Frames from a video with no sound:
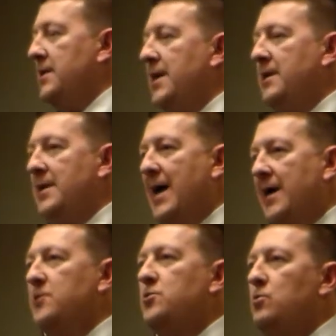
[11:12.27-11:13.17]
And then the
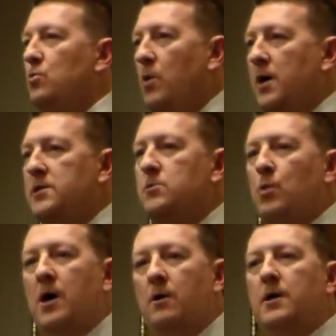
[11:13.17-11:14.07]
attitude was,
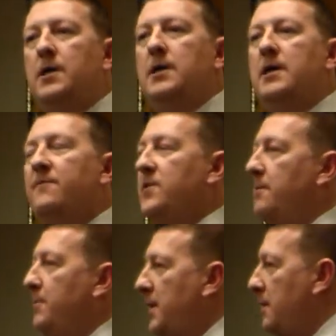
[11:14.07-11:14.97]
well, if
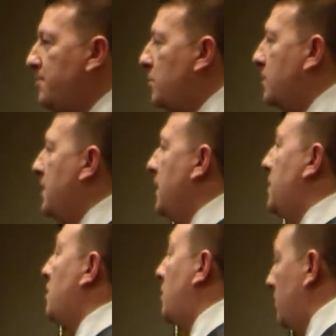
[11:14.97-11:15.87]
the people
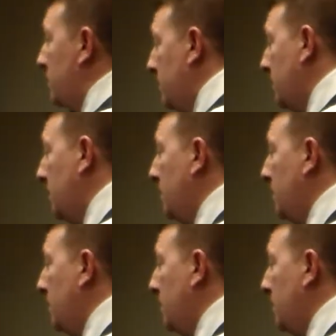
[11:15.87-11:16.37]
get hurt,